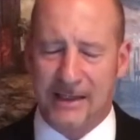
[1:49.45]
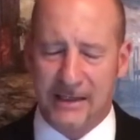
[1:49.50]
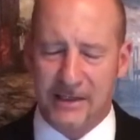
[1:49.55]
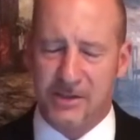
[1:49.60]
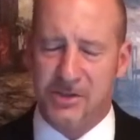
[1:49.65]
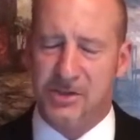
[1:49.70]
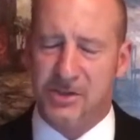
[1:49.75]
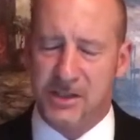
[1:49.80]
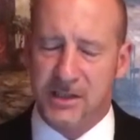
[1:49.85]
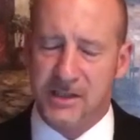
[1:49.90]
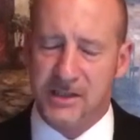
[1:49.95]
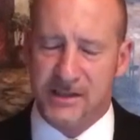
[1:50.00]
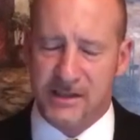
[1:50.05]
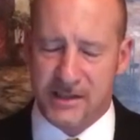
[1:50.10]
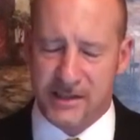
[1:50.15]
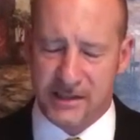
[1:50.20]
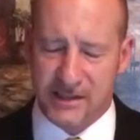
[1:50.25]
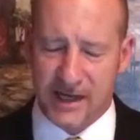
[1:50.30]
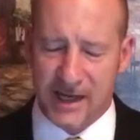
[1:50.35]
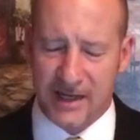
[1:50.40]
In
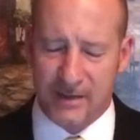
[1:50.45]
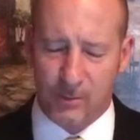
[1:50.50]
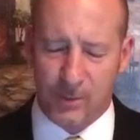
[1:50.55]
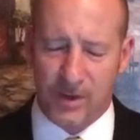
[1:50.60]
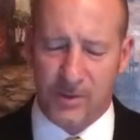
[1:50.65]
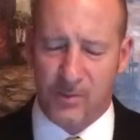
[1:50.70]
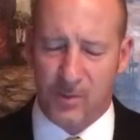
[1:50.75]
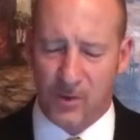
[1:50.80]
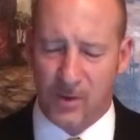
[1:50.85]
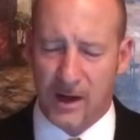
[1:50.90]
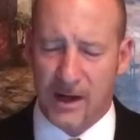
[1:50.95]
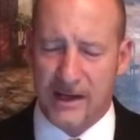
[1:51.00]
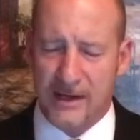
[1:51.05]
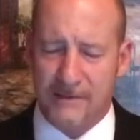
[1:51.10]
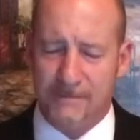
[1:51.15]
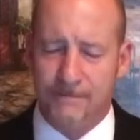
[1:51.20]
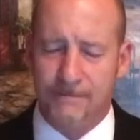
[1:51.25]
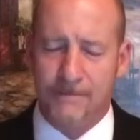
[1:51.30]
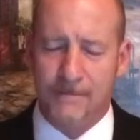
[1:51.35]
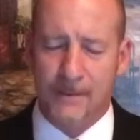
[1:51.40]
Jesus' name we pray.